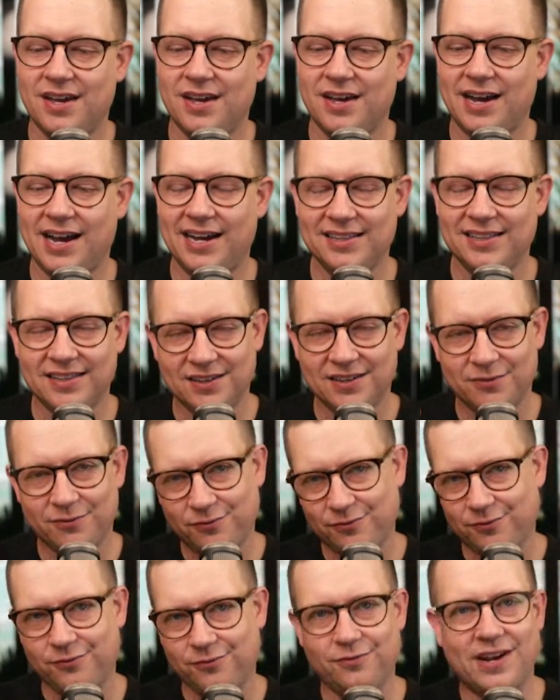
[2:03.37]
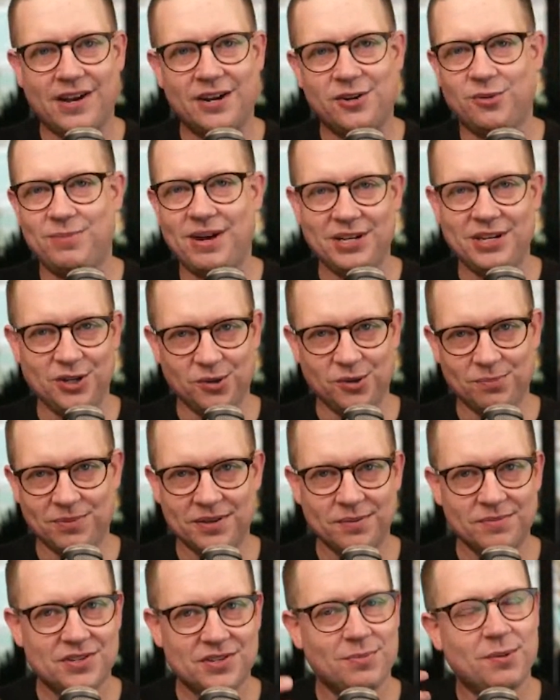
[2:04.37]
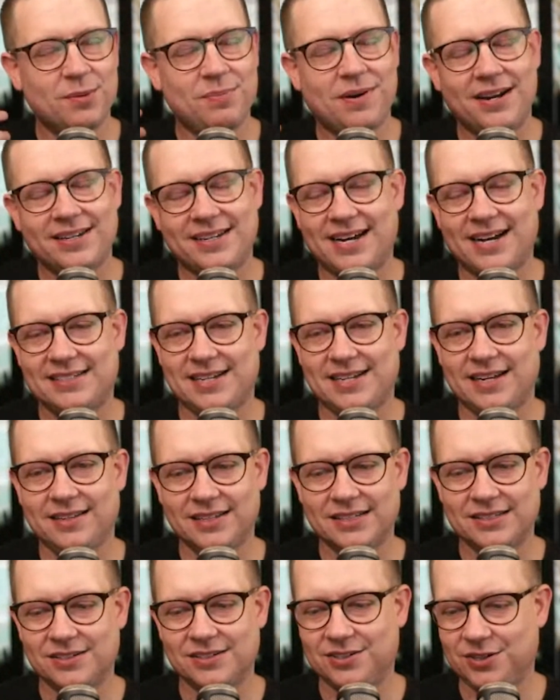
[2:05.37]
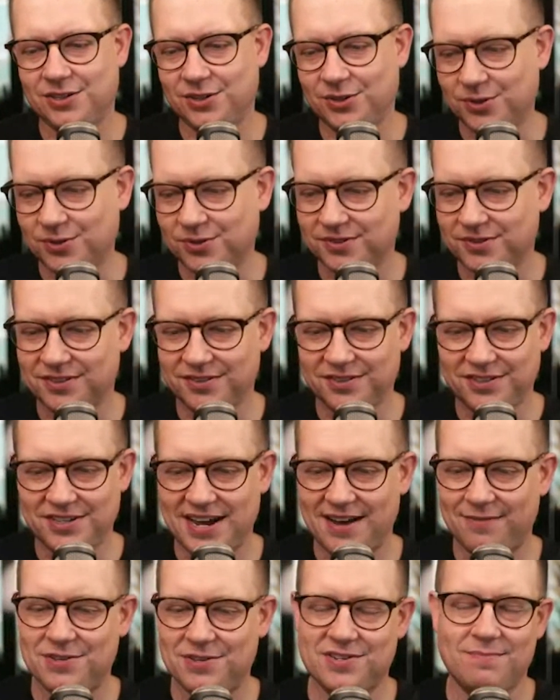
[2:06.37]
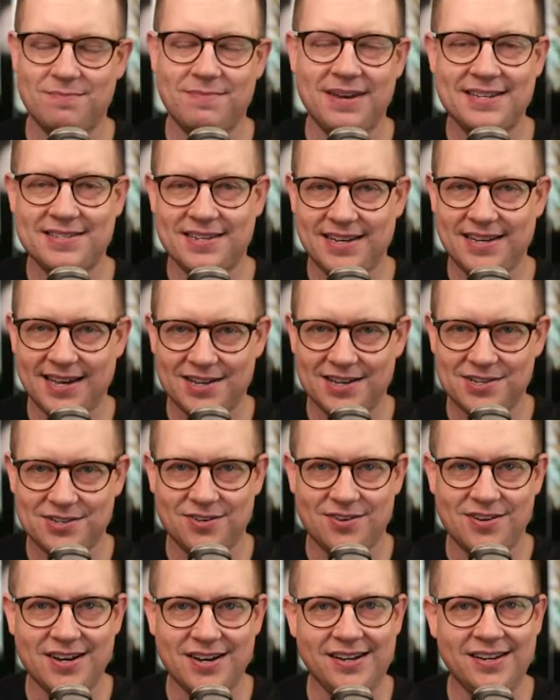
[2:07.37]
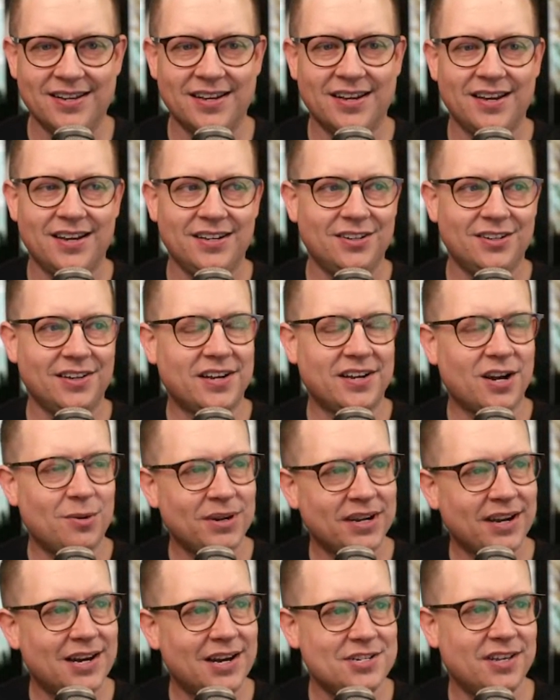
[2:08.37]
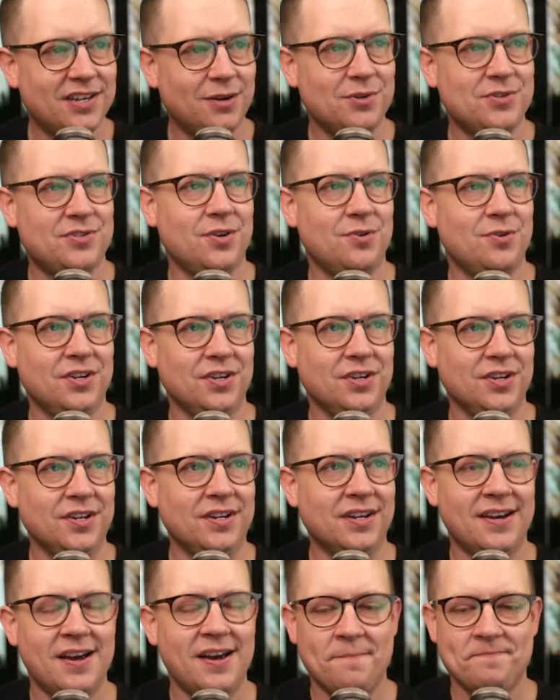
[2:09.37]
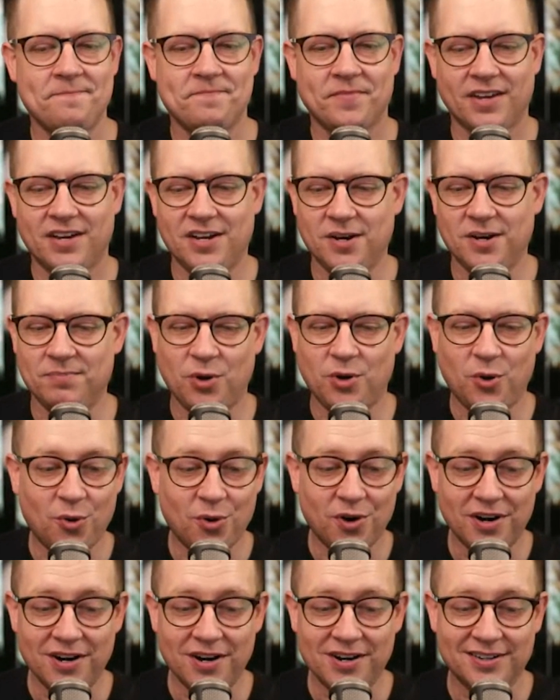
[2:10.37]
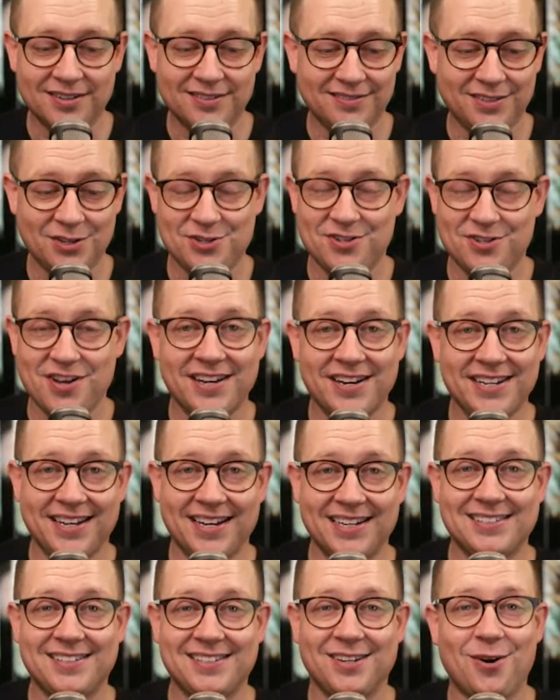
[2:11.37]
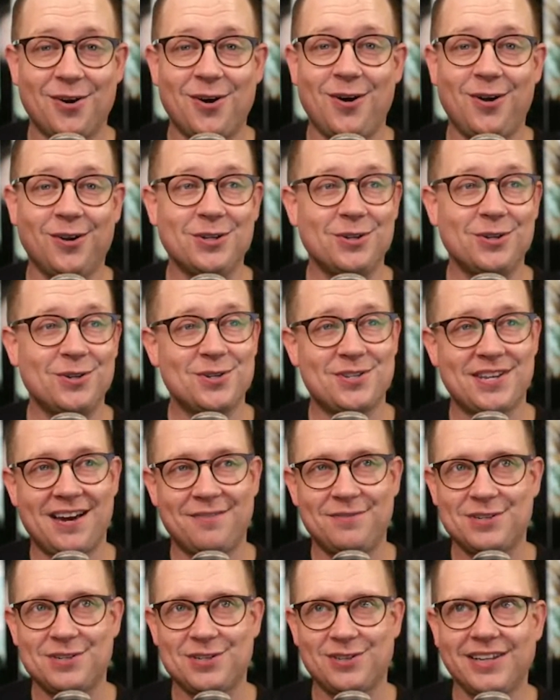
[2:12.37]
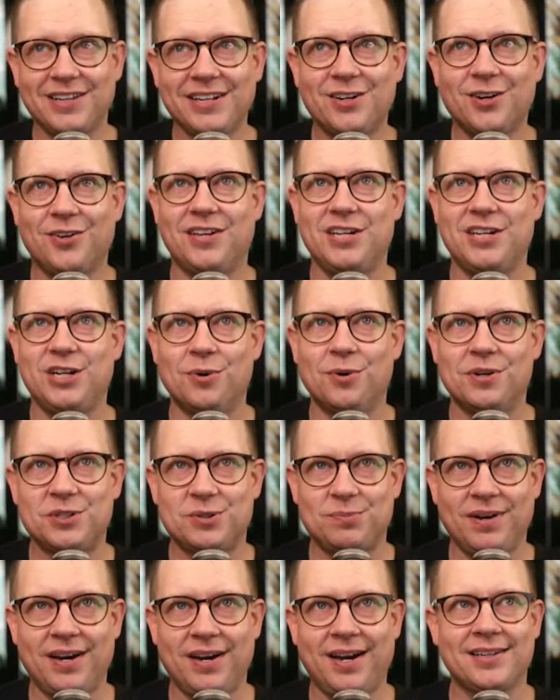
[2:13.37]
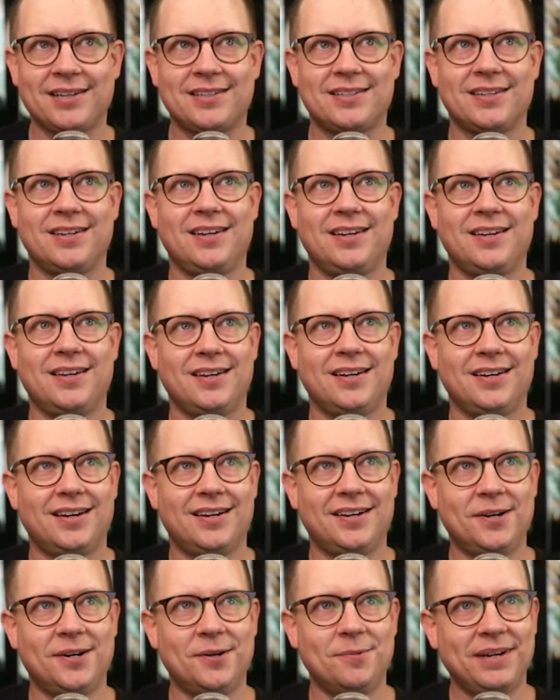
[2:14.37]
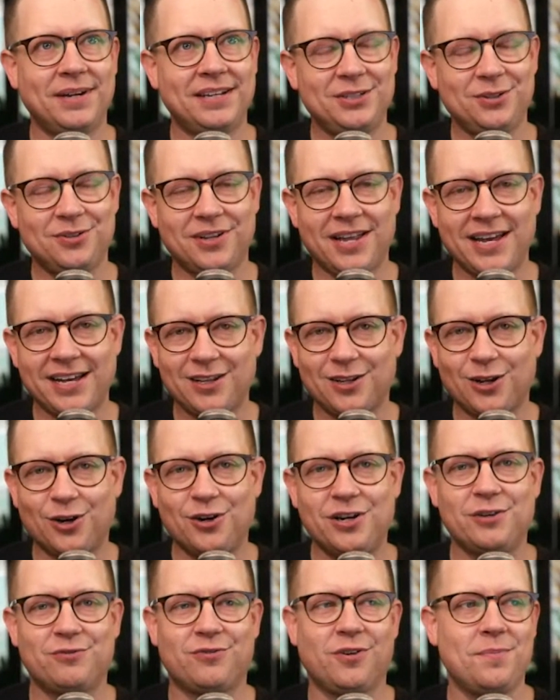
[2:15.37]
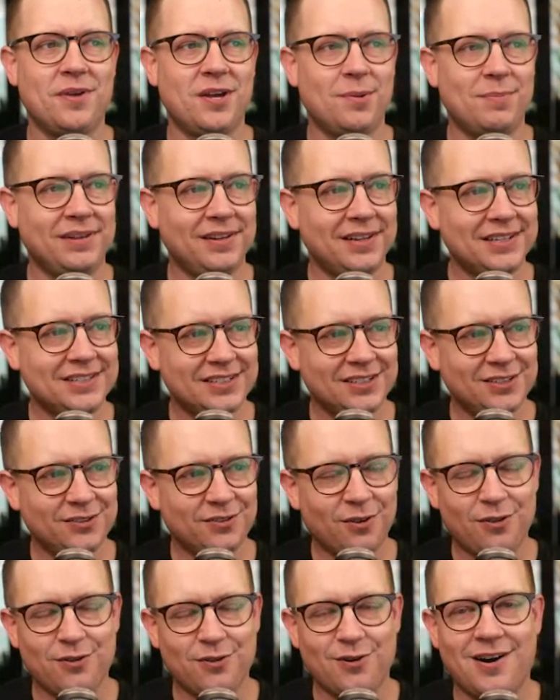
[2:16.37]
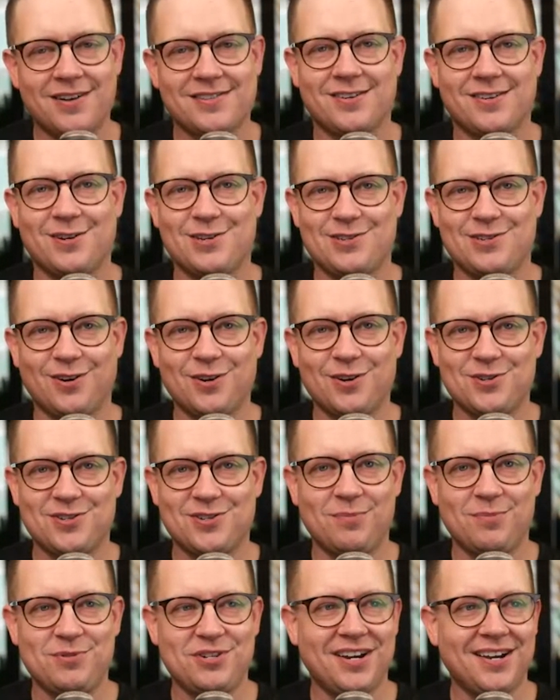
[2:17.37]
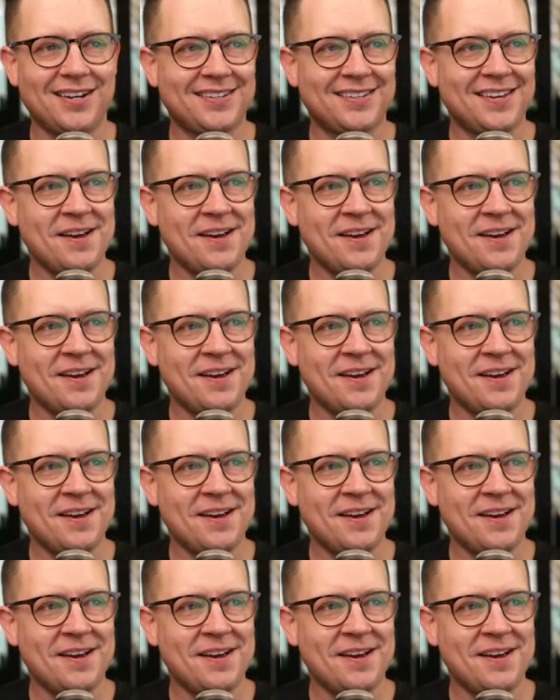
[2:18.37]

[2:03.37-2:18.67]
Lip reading: I don't know about you, but some of the podcasts I listen to, you have this amazing guest on. You're like, oh my gosh, that was so good. Or there's not a guest at all. You just have this leader that you respect, and you like learning from them and listening to their thoughts on a certain subject.